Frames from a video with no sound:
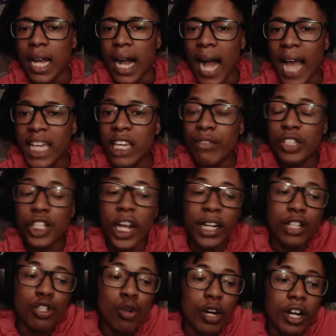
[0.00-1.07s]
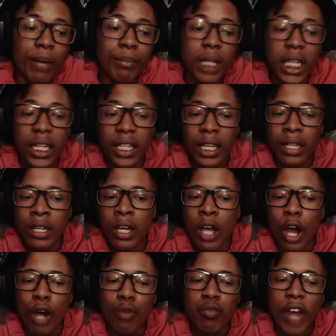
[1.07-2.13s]
I even turn into a comedian,
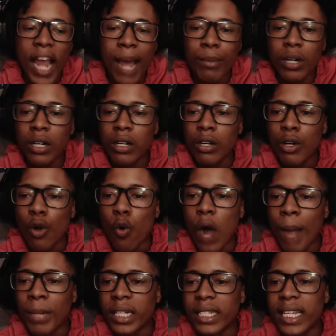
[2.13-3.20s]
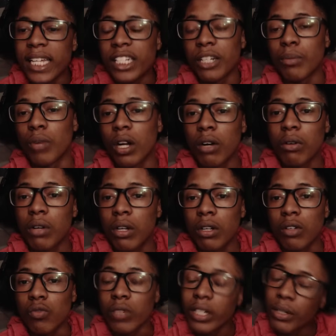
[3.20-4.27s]
a rapper, or I'm a teacher, bro.
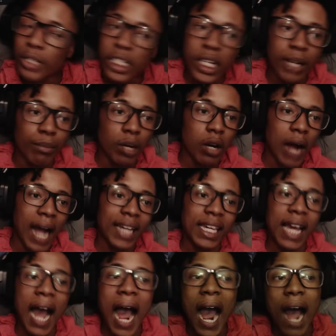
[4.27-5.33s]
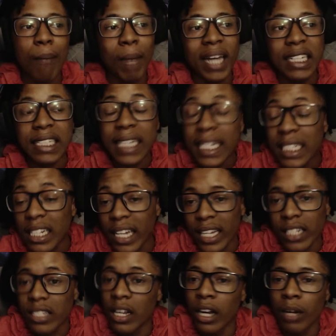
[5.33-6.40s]
Real shit, bro. I get high, I might teach a nigga
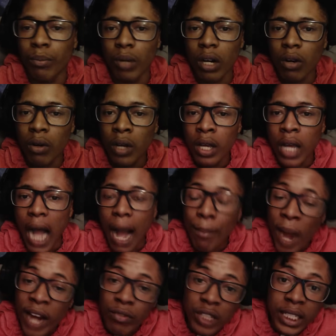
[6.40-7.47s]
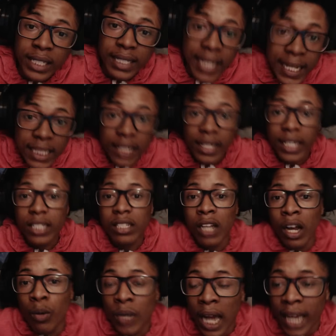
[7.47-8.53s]
something, bro. I might really teach a nigga
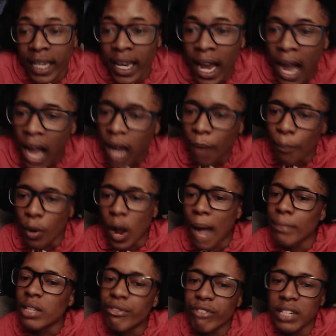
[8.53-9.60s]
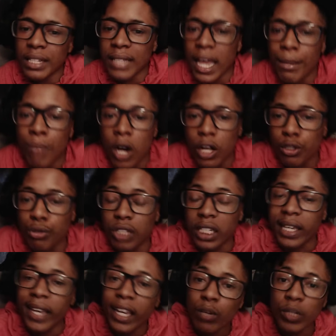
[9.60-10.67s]
something when I get high, bro. I be feeling like Martin Luther
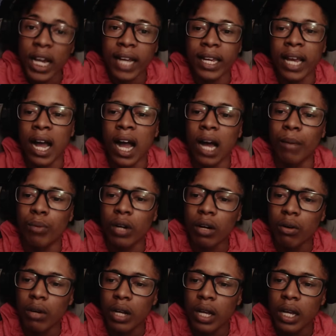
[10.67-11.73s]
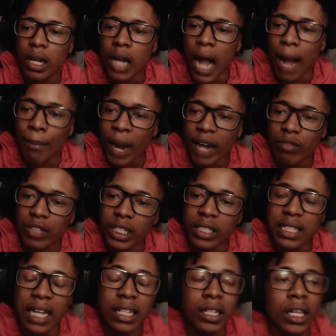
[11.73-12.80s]
King when I get high, bro. I might really
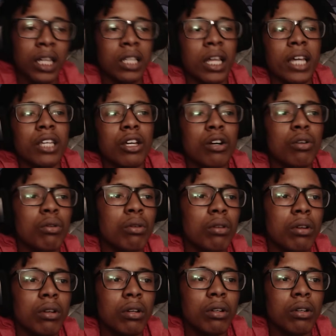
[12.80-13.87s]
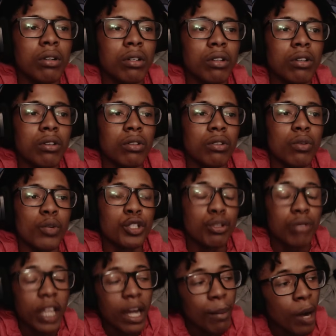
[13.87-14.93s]
tell a nigga like, yo, what you
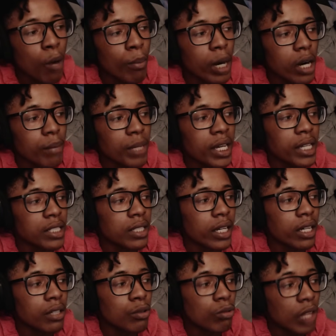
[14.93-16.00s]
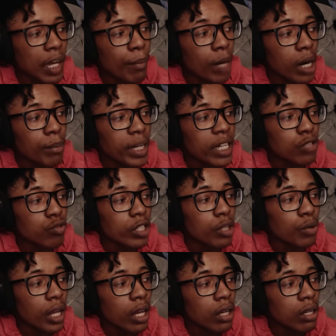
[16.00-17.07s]
think about mermaids, nigga? You think mermaids real,
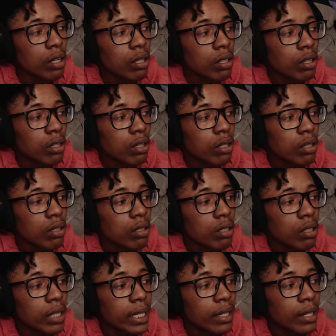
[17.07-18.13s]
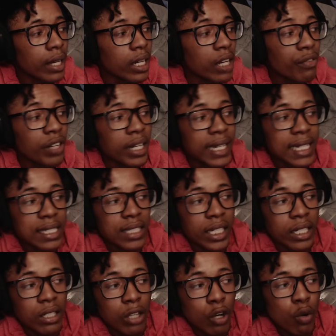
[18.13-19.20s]
nigga? And if a nigga say
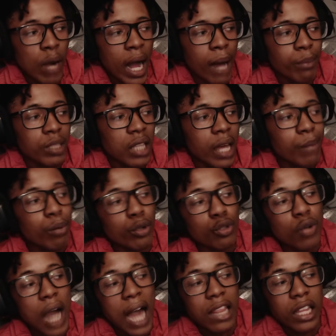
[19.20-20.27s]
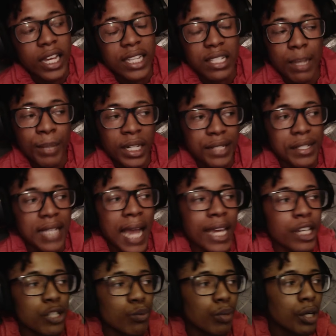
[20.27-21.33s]
no, I'd be like, bro, you gotta look at some of the
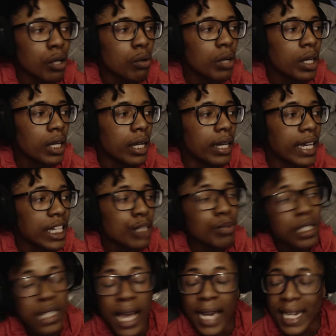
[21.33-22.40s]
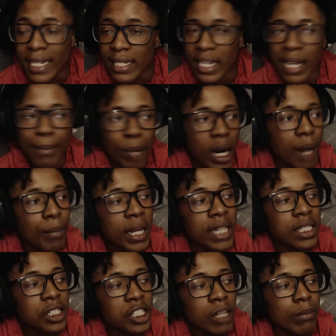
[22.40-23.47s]
sightings, bro. Niggas be saying they seen mermaids
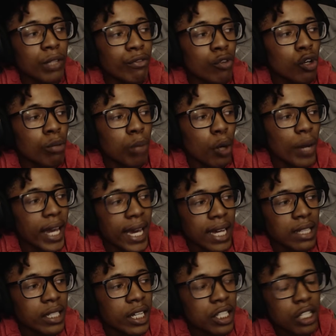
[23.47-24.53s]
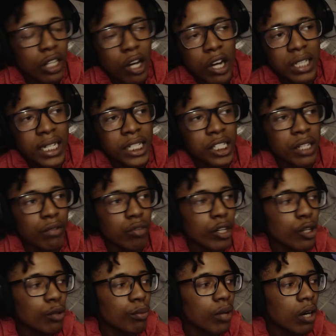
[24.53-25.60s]
and shit before, bro. Aliens and all that shit
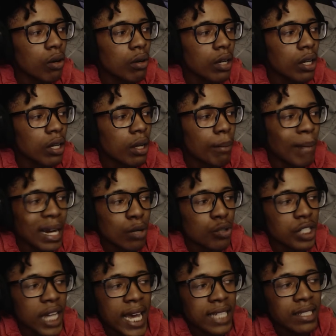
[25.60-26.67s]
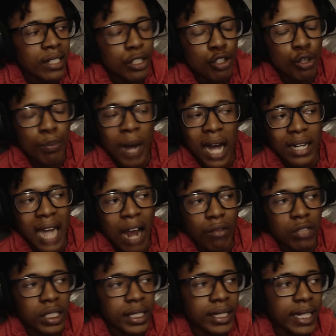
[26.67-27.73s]
real, bro. Michael Jackson and Tupac not
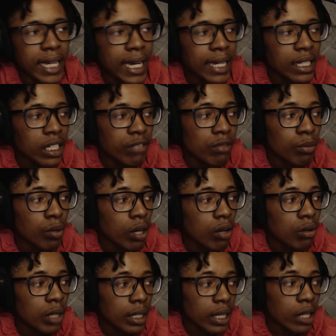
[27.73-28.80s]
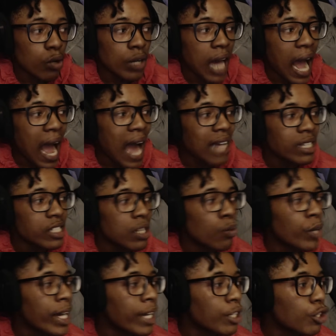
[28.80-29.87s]
really dead either, bro. They on an island
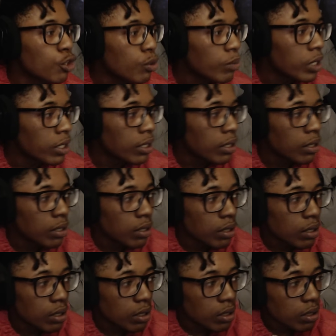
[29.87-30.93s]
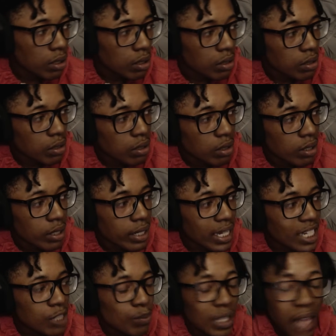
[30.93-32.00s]
somewhere in Cuba.
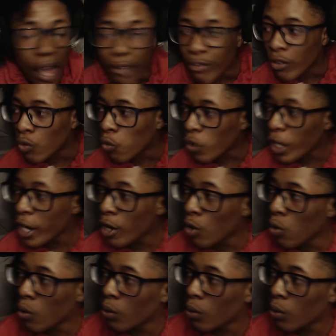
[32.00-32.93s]
Niggas be like, for real?